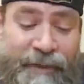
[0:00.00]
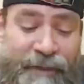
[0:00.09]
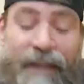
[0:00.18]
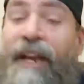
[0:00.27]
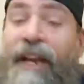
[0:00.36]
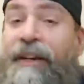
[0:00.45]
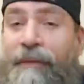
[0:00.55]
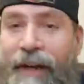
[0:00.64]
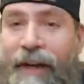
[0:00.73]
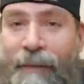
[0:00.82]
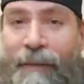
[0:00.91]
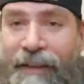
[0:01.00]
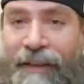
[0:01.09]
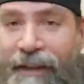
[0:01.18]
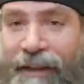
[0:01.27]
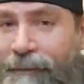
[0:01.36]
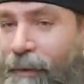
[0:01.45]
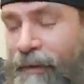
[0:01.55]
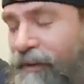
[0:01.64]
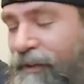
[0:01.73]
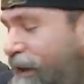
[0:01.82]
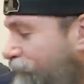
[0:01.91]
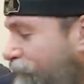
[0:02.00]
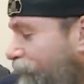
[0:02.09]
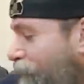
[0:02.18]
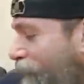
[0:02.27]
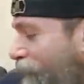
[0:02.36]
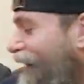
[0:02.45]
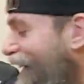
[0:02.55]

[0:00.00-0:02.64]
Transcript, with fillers: And go figure, I read the wrong side first, whatever.